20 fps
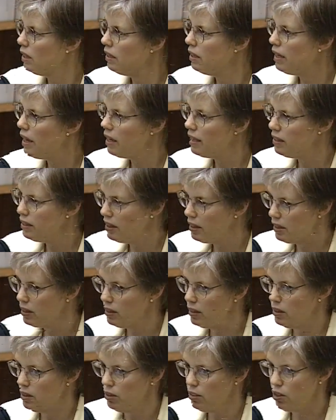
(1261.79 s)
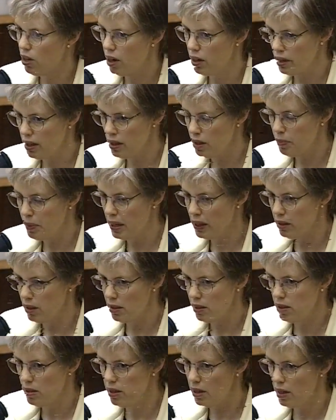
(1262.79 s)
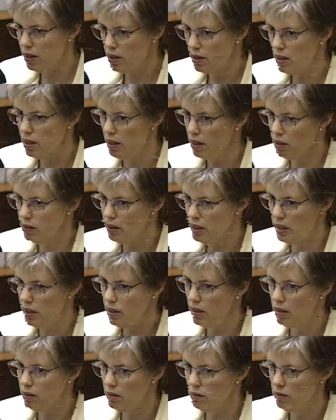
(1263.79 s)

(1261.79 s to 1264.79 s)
Yeah, I did in talking about the CACLD